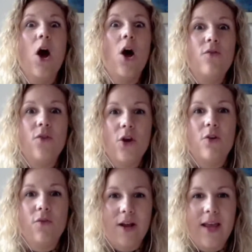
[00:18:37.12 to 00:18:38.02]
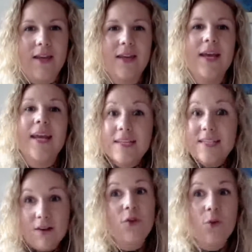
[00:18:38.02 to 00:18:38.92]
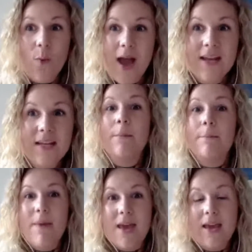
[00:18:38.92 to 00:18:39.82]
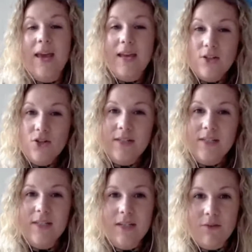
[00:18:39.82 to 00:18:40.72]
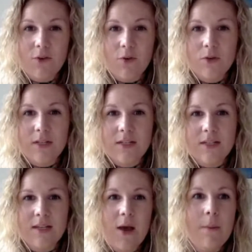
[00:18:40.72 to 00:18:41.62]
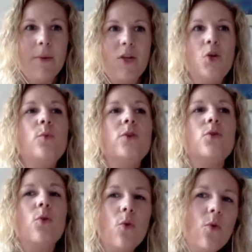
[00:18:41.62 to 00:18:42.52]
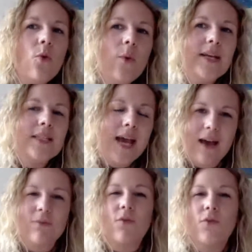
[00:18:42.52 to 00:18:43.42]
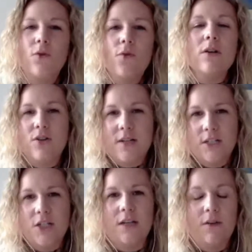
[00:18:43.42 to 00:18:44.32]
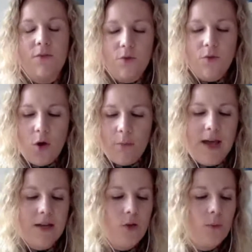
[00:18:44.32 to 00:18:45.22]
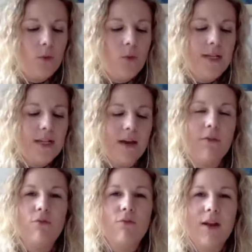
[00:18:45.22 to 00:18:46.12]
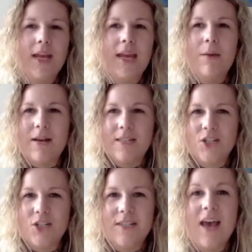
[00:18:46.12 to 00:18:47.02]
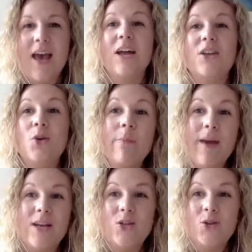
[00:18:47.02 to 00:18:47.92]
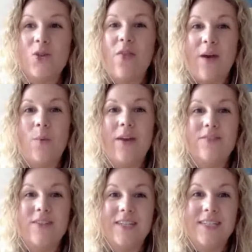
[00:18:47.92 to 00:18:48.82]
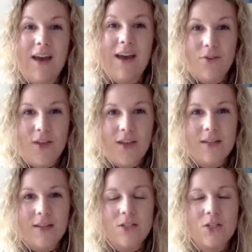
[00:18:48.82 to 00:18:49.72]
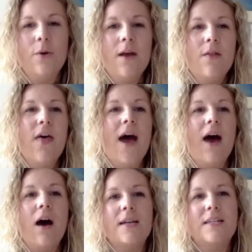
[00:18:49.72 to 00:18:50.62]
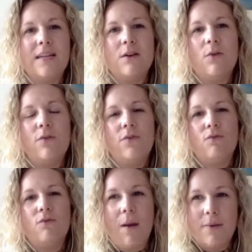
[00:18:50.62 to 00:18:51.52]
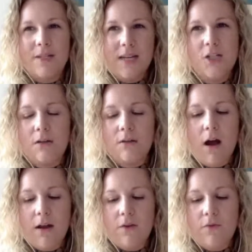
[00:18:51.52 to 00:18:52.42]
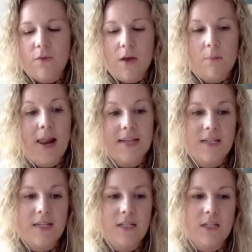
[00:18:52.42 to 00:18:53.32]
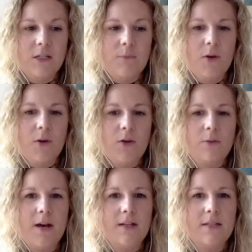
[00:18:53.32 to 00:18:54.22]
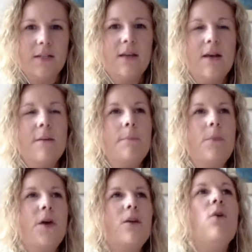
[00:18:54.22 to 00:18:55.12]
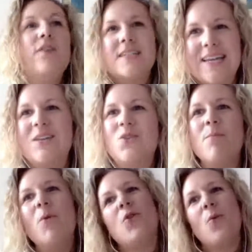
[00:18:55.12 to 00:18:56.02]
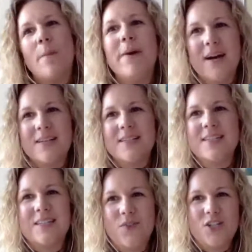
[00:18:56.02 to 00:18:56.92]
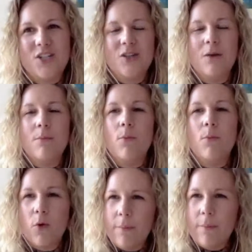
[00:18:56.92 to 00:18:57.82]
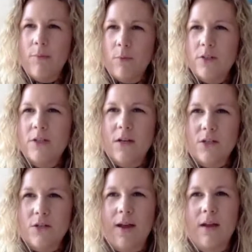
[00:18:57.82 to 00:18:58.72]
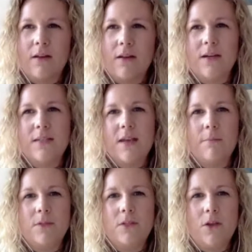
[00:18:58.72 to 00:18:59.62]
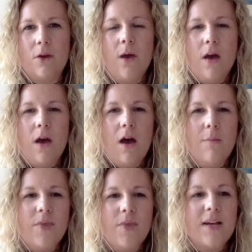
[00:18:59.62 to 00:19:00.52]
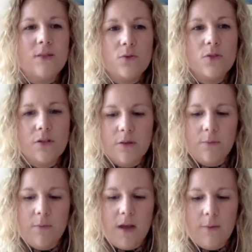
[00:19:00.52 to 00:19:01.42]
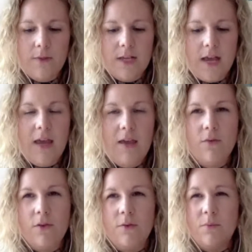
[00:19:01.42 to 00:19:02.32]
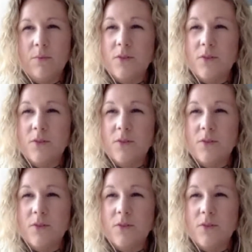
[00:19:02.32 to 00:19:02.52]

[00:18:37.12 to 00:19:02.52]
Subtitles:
over and over again in different ways, making it interesting to different audiences. But you will always have, if you've got a strategy and if you've got a plan, you will always have 3 key messages, and you will make sure that they're weaved into everything. So that idea of repetition kind of plays into the spokesperson, that obviously the more that one person is featured, the more that people will start to recognize them. So that's also something I would say, even sort of